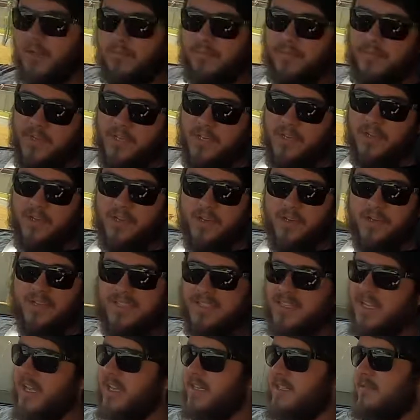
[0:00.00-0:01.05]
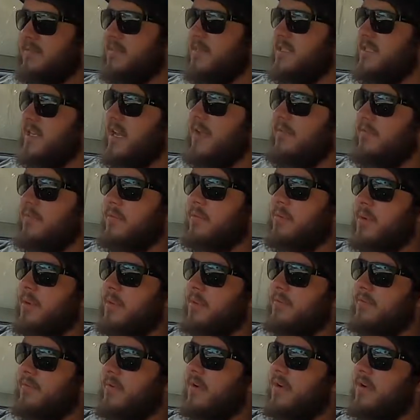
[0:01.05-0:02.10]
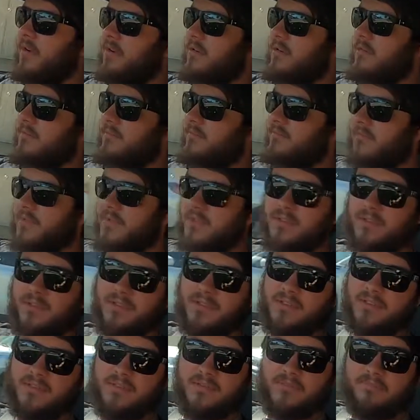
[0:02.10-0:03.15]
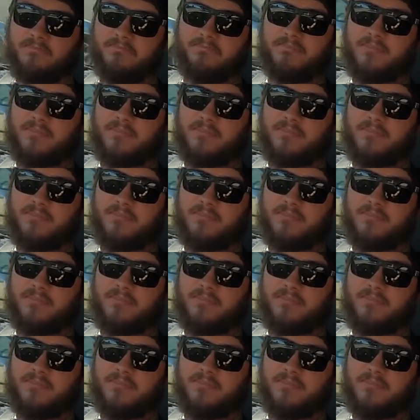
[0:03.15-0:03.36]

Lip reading: video say some stuff I'm probably wrong, because